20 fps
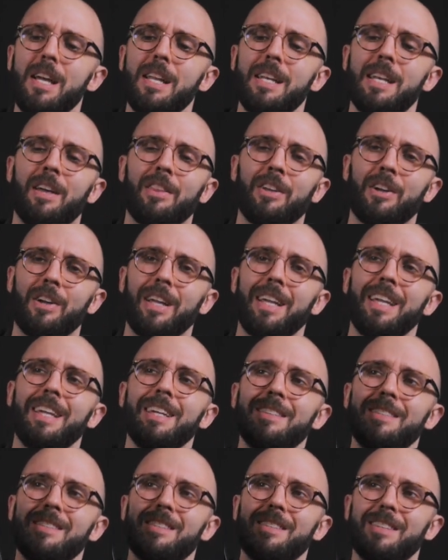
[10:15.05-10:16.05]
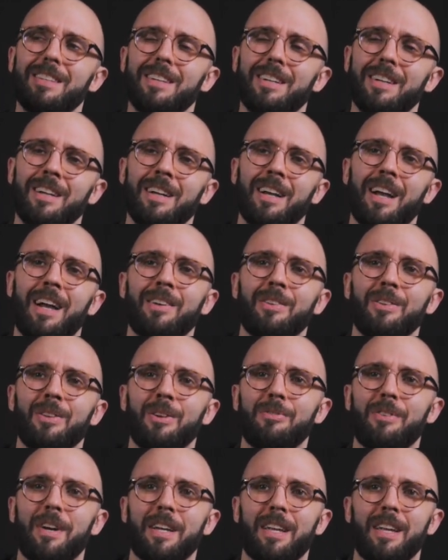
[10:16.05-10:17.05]
Now there is, I don't know
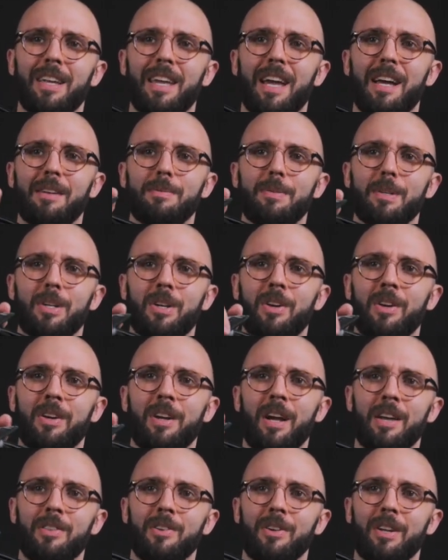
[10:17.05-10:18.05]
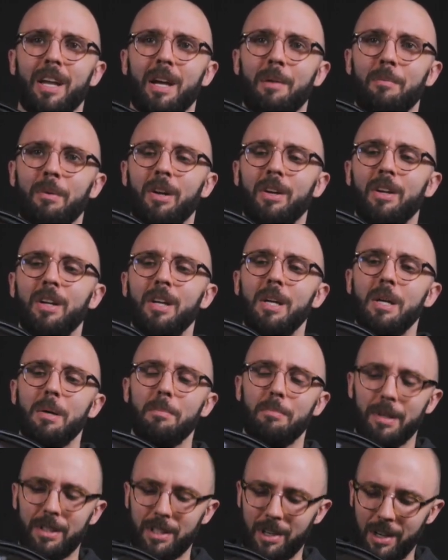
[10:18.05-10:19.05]
if I can capture it on either camera,
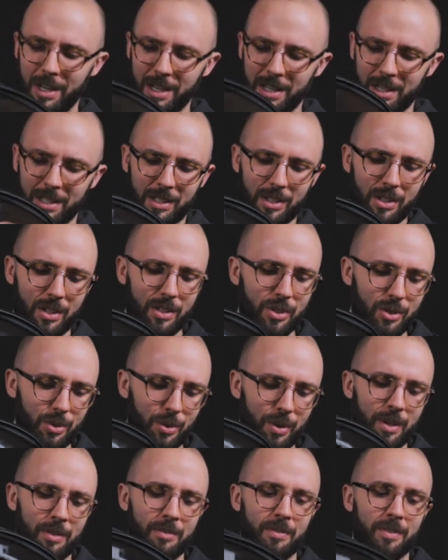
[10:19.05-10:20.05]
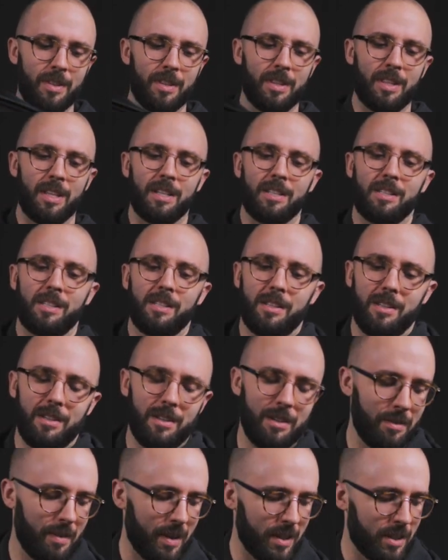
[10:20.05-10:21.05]
but there is sort of this,
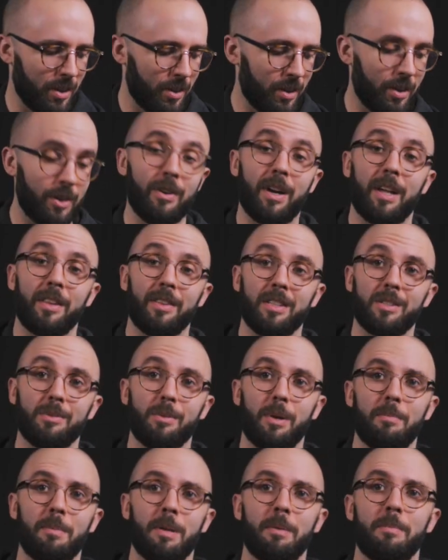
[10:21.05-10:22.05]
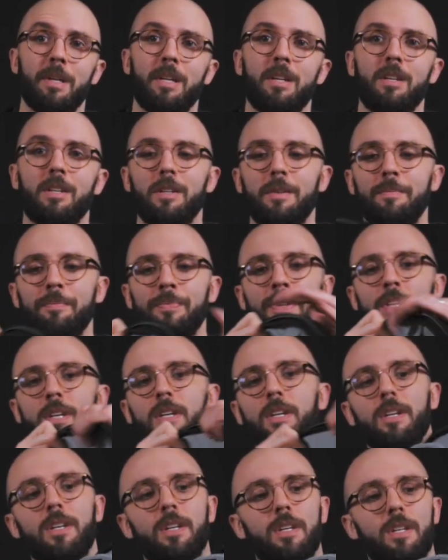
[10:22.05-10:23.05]
if I turn it around this way maybe,
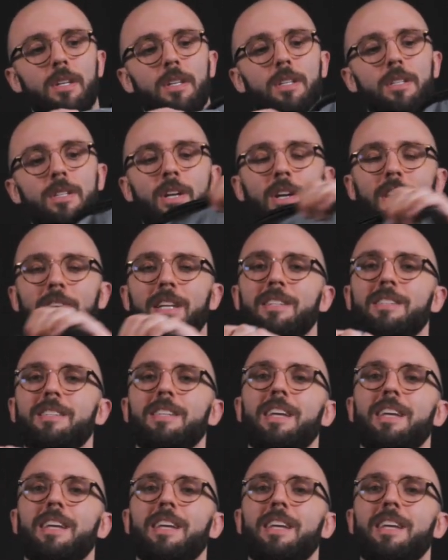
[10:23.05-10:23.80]
there is